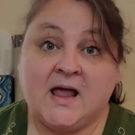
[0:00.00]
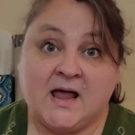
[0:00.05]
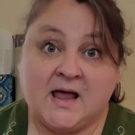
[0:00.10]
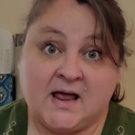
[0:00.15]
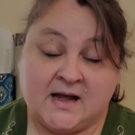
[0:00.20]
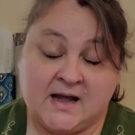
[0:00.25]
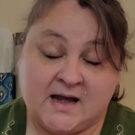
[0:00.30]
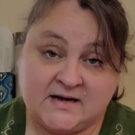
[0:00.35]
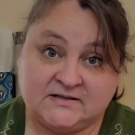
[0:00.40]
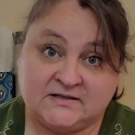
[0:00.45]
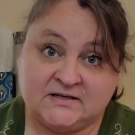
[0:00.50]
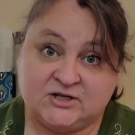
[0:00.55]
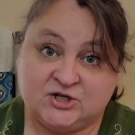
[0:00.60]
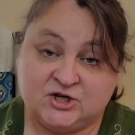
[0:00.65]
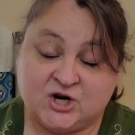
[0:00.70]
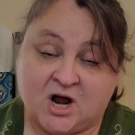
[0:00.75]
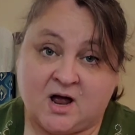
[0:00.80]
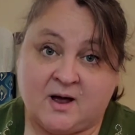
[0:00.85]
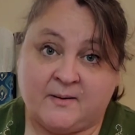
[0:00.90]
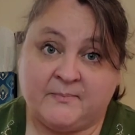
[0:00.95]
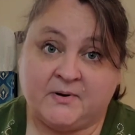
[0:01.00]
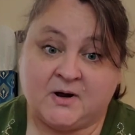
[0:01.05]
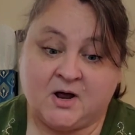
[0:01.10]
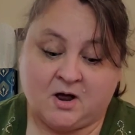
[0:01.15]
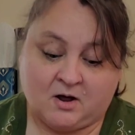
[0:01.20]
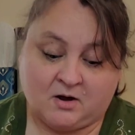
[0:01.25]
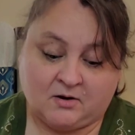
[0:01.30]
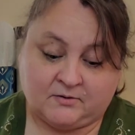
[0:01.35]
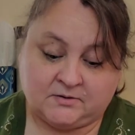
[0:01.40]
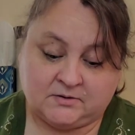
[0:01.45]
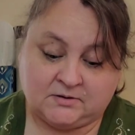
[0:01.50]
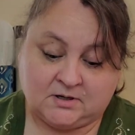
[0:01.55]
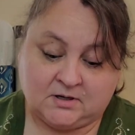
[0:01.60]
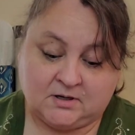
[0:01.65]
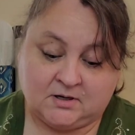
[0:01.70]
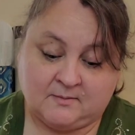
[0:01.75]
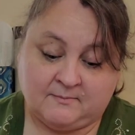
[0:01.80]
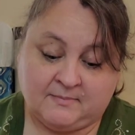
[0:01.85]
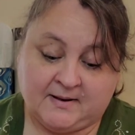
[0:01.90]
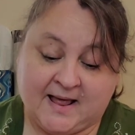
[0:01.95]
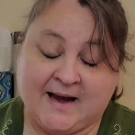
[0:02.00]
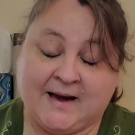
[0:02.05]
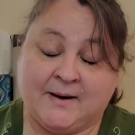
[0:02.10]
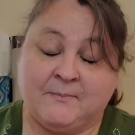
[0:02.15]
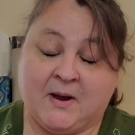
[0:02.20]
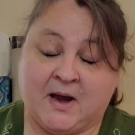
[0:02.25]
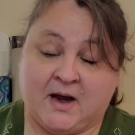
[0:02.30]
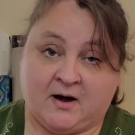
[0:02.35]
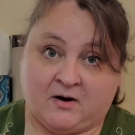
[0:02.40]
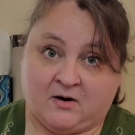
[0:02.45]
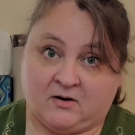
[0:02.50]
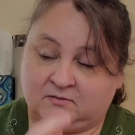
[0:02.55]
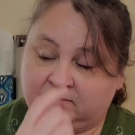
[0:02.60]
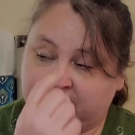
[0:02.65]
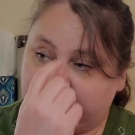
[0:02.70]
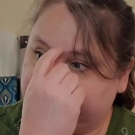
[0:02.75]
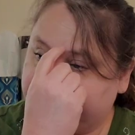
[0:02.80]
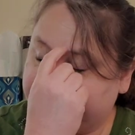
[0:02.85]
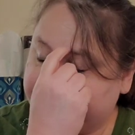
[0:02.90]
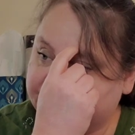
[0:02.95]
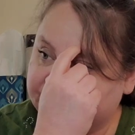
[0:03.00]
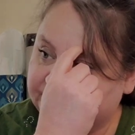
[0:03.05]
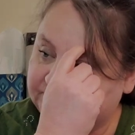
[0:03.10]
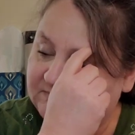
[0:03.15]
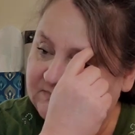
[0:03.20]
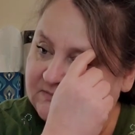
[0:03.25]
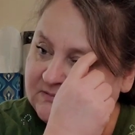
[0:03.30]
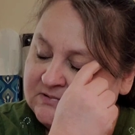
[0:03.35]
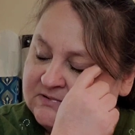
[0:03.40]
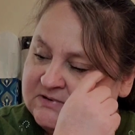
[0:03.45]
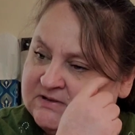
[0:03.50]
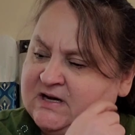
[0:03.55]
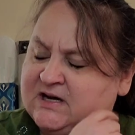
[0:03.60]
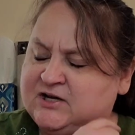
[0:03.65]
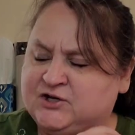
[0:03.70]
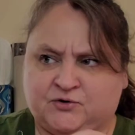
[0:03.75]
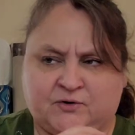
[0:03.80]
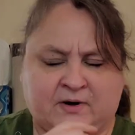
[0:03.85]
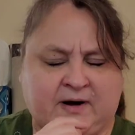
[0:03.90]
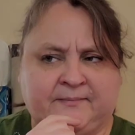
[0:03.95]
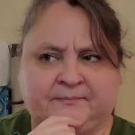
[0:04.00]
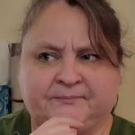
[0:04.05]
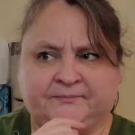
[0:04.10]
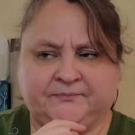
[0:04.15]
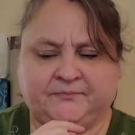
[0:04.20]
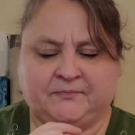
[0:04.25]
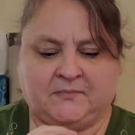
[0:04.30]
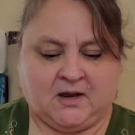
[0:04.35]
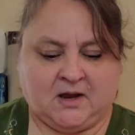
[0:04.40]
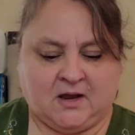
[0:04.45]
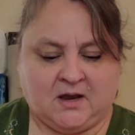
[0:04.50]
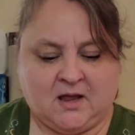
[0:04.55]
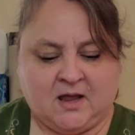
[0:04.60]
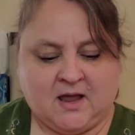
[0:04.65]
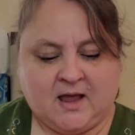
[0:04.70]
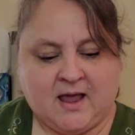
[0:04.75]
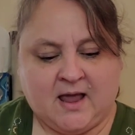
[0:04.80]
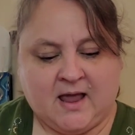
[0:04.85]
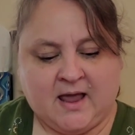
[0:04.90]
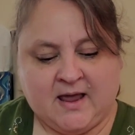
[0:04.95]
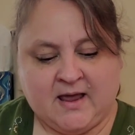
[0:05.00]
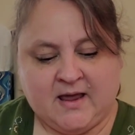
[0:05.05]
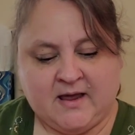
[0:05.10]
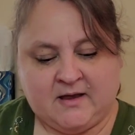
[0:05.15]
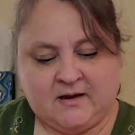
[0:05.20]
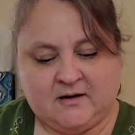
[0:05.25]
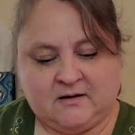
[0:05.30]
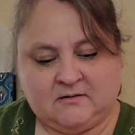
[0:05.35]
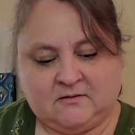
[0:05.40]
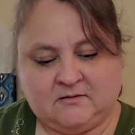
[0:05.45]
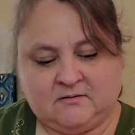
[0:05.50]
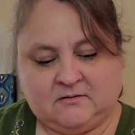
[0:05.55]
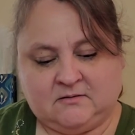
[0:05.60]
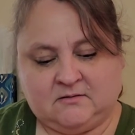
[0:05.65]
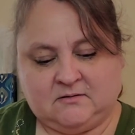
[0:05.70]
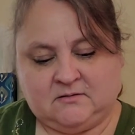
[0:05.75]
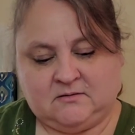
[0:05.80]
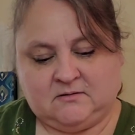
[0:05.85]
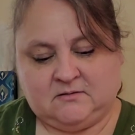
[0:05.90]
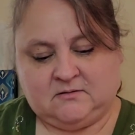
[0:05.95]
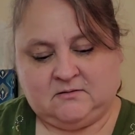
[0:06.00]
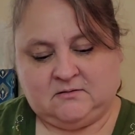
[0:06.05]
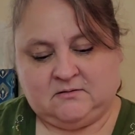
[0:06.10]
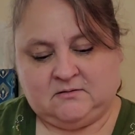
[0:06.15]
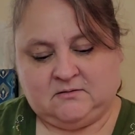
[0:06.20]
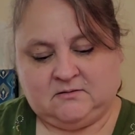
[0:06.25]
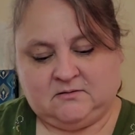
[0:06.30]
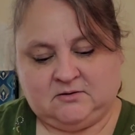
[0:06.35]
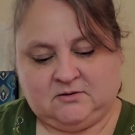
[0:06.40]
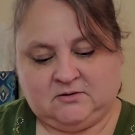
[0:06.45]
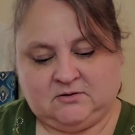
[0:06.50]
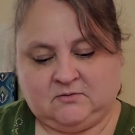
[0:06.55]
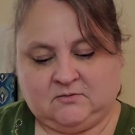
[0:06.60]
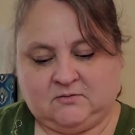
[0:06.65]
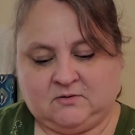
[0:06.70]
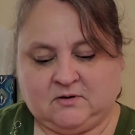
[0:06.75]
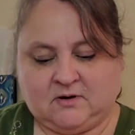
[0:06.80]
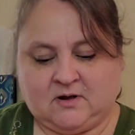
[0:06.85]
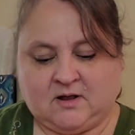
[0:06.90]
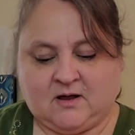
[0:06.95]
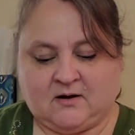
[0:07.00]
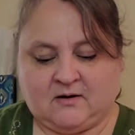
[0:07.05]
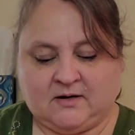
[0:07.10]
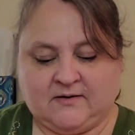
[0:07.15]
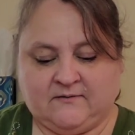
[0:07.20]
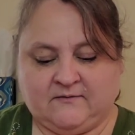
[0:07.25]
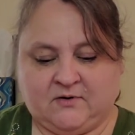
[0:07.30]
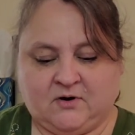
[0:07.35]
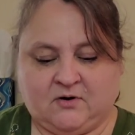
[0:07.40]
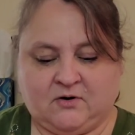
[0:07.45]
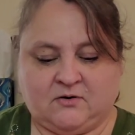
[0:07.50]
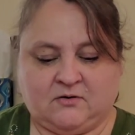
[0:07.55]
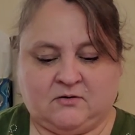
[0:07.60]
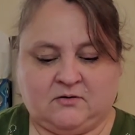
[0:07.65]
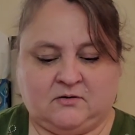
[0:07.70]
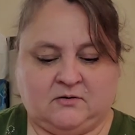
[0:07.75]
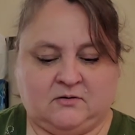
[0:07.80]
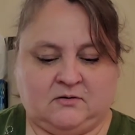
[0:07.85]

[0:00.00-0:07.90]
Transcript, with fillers: an Etsy shop called Black Pear Stitchery. And oh, I'll give you her.